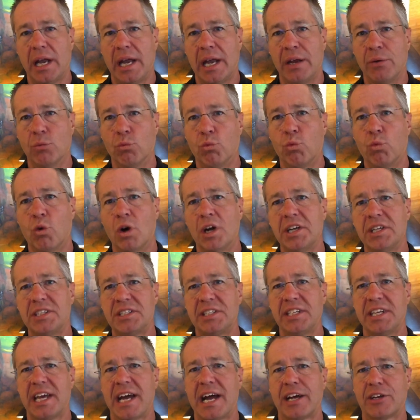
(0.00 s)
And what
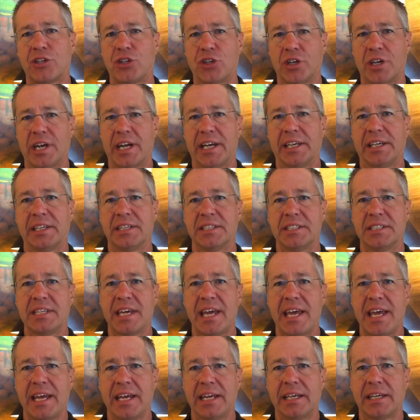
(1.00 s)
is the action I can
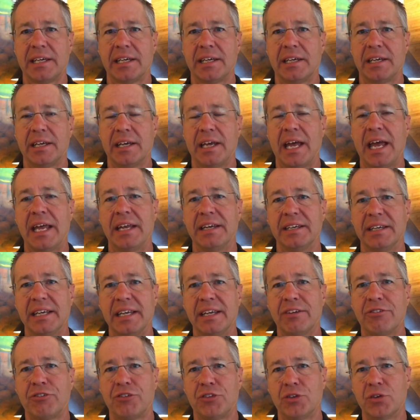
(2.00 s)
take? And
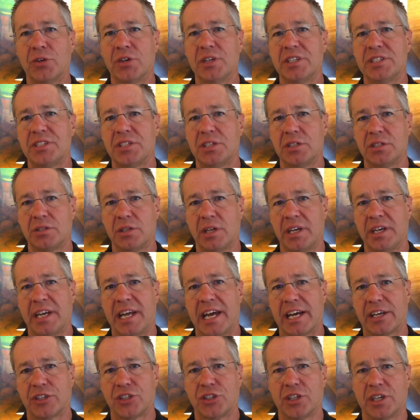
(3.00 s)
if there isn't an
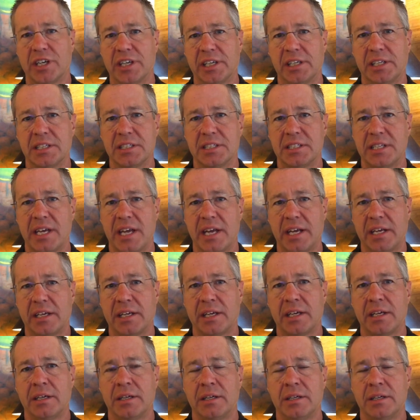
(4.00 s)
action I can take,